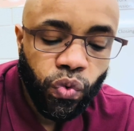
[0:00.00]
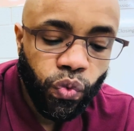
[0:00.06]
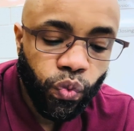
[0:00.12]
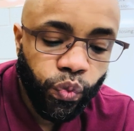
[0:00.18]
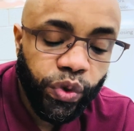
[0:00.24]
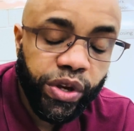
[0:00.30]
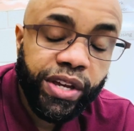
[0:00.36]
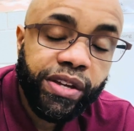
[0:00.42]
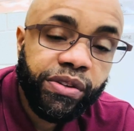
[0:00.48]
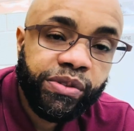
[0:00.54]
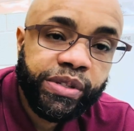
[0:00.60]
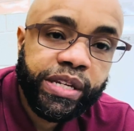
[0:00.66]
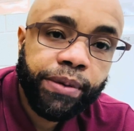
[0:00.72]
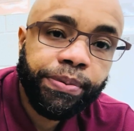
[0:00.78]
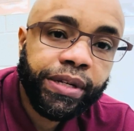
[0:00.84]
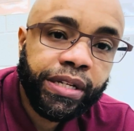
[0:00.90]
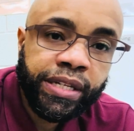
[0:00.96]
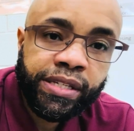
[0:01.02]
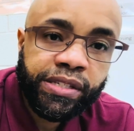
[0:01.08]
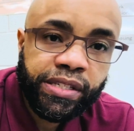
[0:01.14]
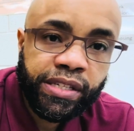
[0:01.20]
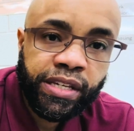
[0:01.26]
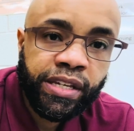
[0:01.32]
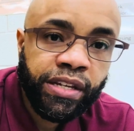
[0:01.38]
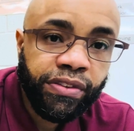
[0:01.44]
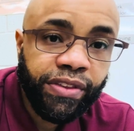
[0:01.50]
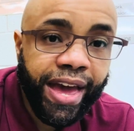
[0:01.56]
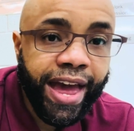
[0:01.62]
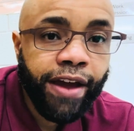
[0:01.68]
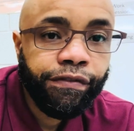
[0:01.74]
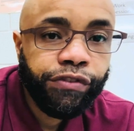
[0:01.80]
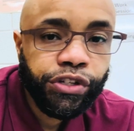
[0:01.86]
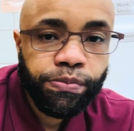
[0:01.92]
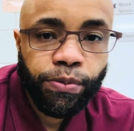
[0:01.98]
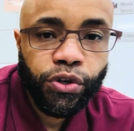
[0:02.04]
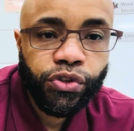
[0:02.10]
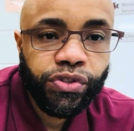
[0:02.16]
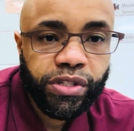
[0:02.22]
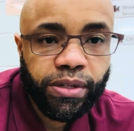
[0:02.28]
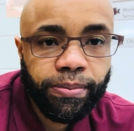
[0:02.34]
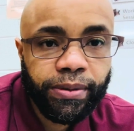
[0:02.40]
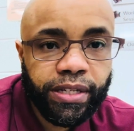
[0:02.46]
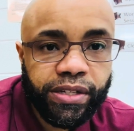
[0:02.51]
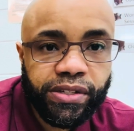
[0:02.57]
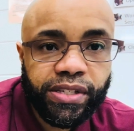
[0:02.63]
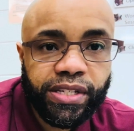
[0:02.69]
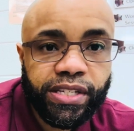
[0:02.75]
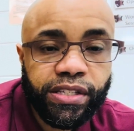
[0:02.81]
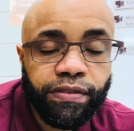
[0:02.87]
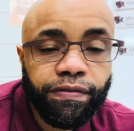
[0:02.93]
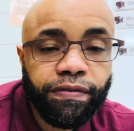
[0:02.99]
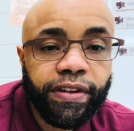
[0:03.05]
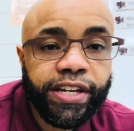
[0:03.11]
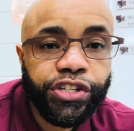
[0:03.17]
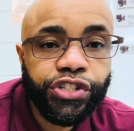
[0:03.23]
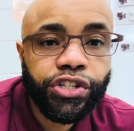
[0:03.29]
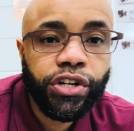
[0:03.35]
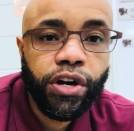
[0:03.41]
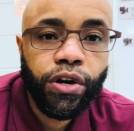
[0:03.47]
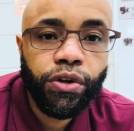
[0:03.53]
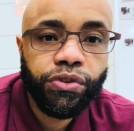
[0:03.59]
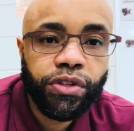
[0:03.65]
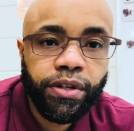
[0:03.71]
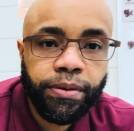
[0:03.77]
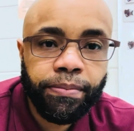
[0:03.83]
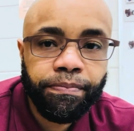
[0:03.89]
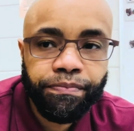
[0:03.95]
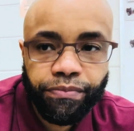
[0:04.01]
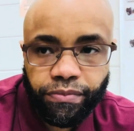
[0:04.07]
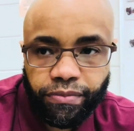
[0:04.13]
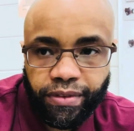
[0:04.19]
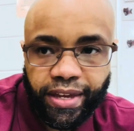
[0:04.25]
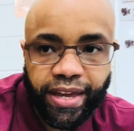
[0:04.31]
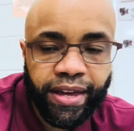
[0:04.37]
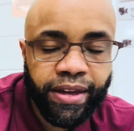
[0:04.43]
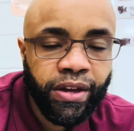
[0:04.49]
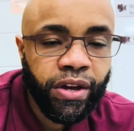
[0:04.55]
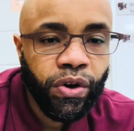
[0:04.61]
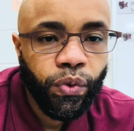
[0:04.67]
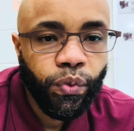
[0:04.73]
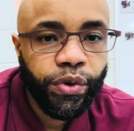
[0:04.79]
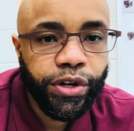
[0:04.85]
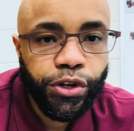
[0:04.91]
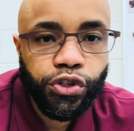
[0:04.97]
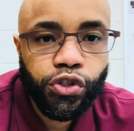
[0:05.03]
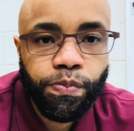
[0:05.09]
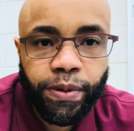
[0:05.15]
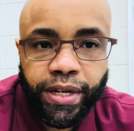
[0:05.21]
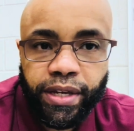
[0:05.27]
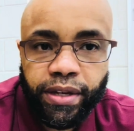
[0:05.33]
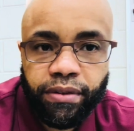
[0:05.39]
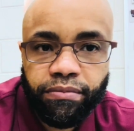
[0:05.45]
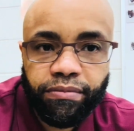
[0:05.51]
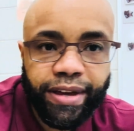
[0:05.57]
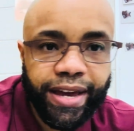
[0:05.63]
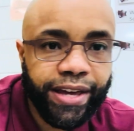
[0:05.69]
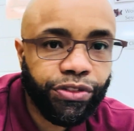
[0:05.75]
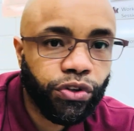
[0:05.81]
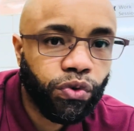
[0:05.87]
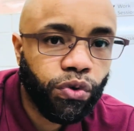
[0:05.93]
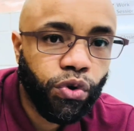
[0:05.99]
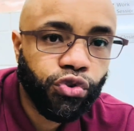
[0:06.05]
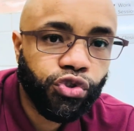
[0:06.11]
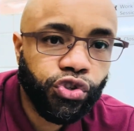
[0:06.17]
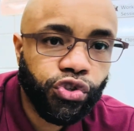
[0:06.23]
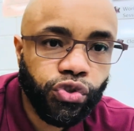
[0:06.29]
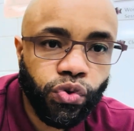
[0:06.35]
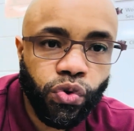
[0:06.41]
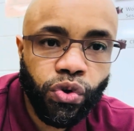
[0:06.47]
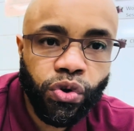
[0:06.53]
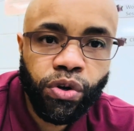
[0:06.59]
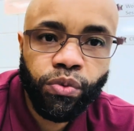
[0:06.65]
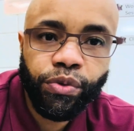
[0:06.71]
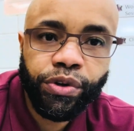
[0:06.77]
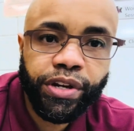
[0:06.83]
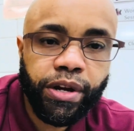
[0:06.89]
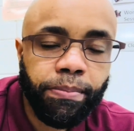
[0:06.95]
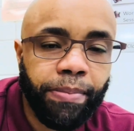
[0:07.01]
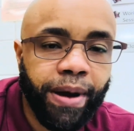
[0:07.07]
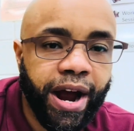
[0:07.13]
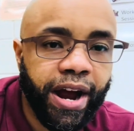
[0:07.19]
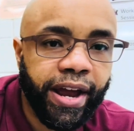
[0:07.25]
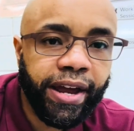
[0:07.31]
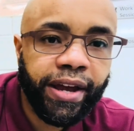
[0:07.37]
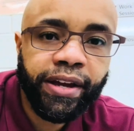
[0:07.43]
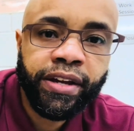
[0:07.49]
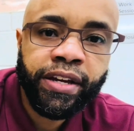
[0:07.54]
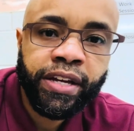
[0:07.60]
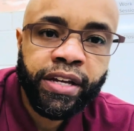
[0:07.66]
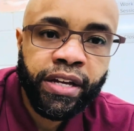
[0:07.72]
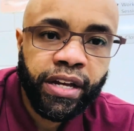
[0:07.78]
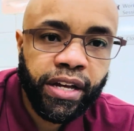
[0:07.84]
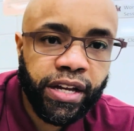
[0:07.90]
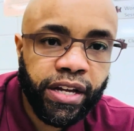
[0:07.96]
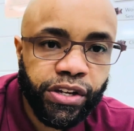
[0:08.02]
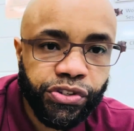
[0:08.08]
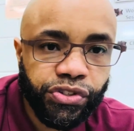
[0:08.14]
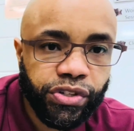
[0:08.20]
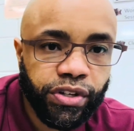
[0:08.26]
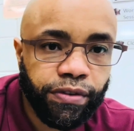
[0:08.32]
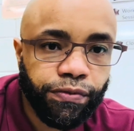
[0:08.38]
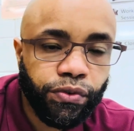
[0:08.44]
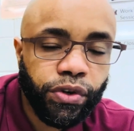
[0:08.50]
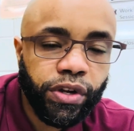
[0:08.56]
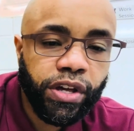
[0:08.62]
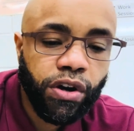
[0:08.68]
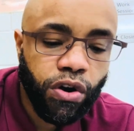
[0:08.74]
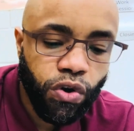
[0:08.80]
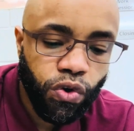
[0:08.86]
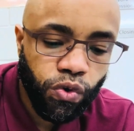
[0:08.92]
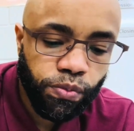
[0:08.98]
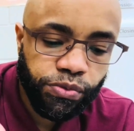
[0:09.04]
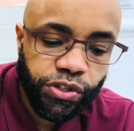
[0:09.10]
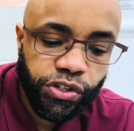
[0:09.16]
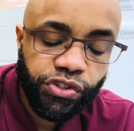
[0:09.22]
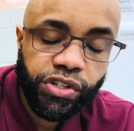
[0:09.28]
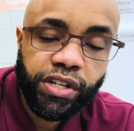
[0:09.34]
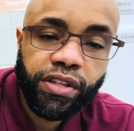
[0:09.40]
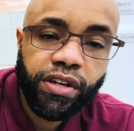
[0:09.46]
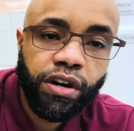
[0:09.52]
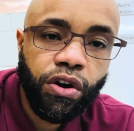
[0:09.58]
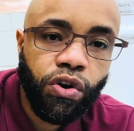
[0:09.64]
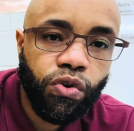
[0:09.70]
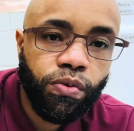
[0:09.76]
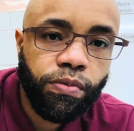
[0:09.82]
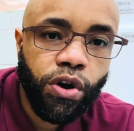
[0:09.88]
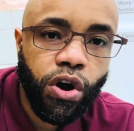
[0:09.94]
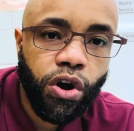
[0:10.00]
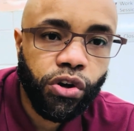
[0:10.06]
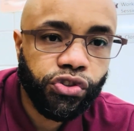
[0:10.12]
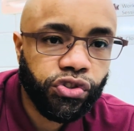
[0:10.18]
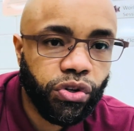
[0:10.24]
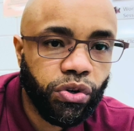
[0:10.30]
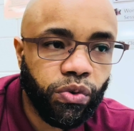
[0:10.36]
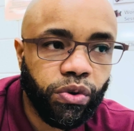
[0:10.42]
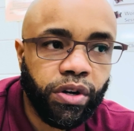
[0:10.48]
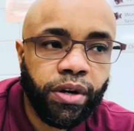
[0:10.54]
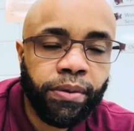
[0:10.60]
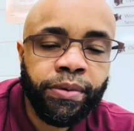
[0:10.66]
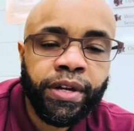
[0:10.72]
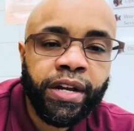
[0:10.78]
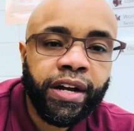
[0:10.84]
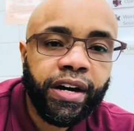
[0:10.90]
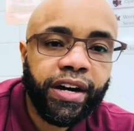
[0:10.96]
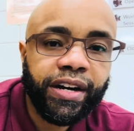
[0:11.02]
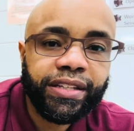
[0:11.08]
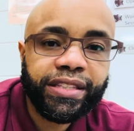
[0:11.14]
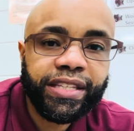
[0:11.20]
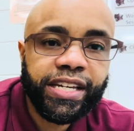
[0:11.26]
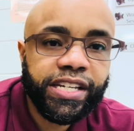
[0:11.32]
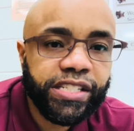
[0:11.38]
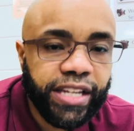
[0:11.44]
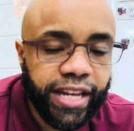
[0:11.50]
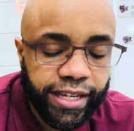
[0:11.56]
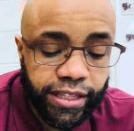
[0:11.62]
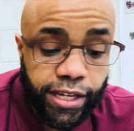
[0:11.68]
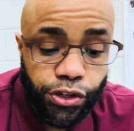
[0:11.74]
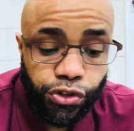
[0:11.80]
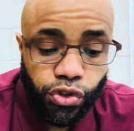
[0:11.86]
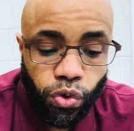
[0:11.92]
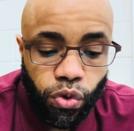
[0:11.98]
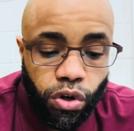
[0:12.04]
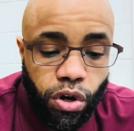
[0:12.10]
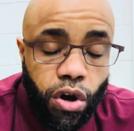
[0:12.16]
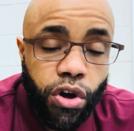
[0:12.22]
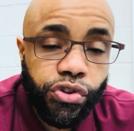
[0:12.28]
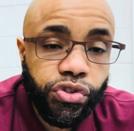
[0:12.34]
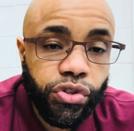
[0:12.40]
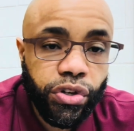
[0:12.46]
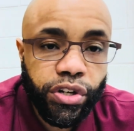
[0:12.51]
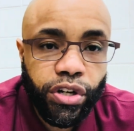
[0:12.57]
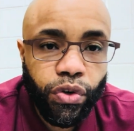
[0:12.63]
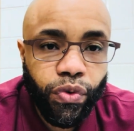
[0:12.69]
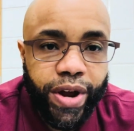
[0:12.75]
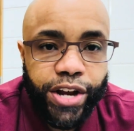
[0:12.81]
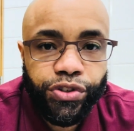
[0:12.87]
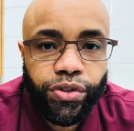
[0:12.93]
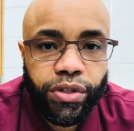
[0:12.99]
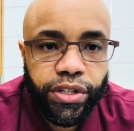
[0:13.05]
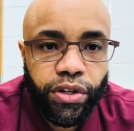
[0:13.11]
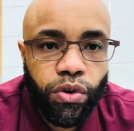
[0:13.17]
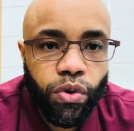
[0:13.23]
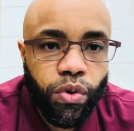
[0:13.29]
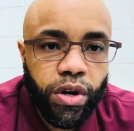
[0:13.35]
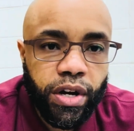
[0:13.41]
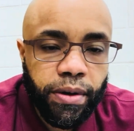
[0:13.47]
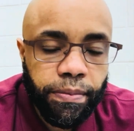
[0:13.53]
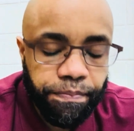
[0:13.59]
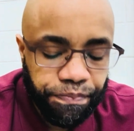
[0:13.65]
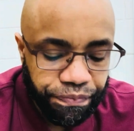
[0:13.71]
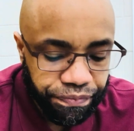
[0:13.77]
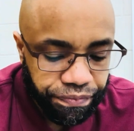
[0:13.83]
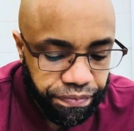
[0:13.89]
The average person typically sees inflation hurt them when they're spending at the grocery store, when they're buying stuff for their homes. They see their home costs go up, things like that. So costs are going to gradually go up.